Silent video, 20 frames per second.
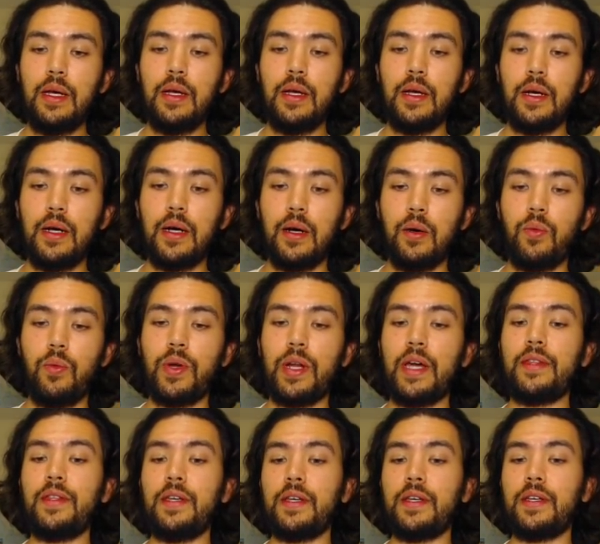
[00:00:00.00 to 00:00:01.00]
what
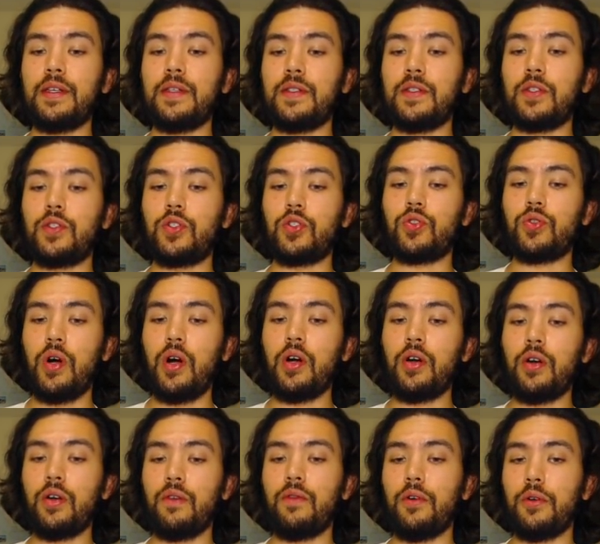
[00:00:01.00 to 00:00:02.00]
I think is the
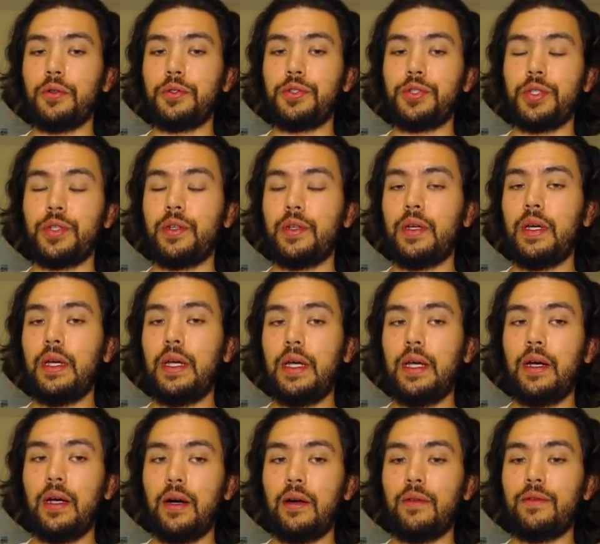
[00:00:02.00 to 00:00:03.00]
stronger version
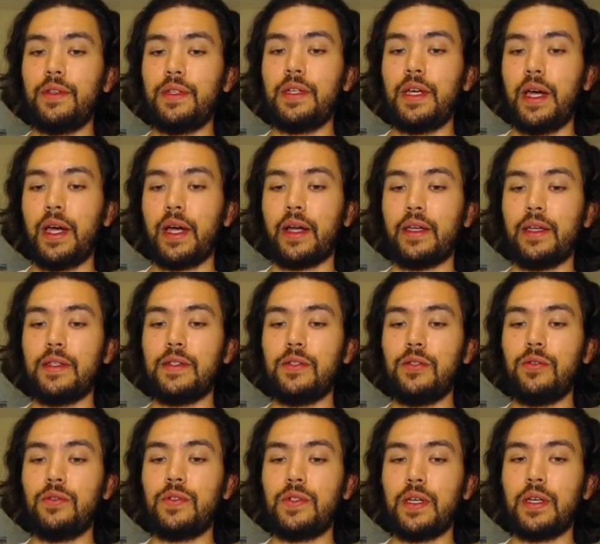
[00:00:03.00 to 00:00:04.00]
of the deck is
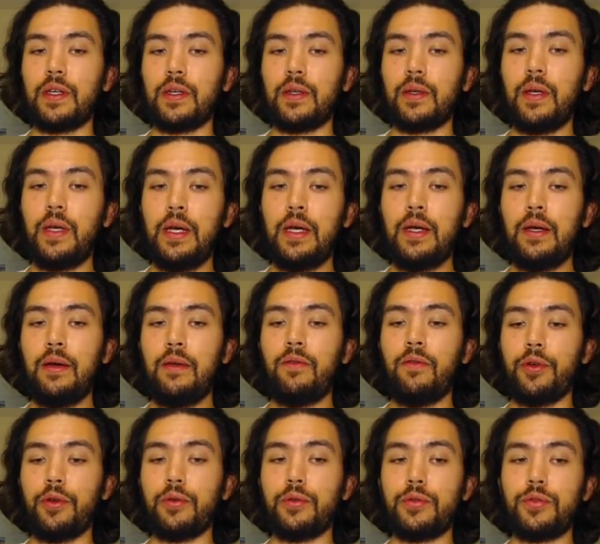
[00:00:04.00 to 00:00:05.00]
using,
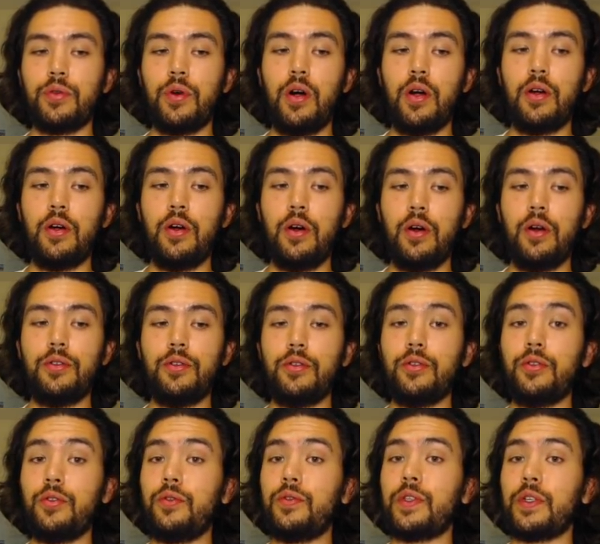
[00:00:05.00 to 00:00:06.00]
for your draw card,
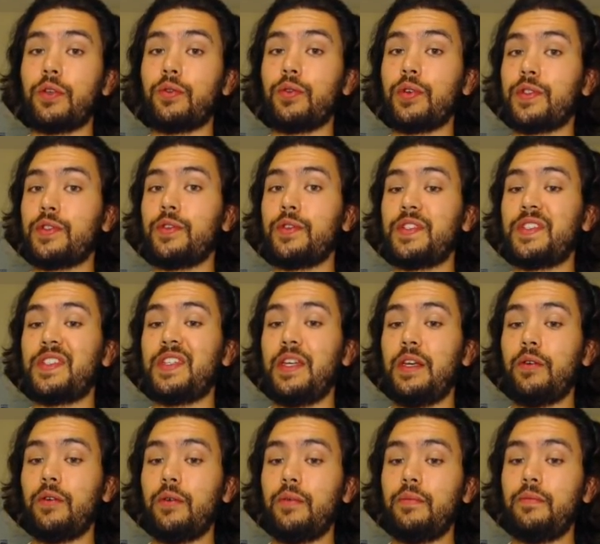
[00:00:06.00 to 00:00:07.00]
you're using Crystal
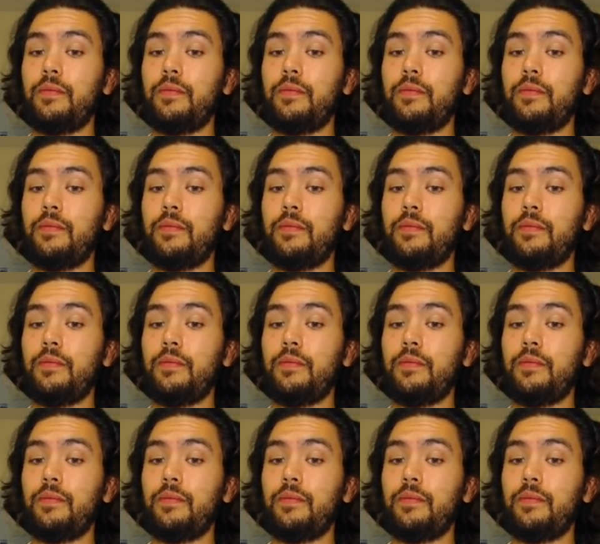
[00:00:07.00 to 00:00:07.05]
Seer.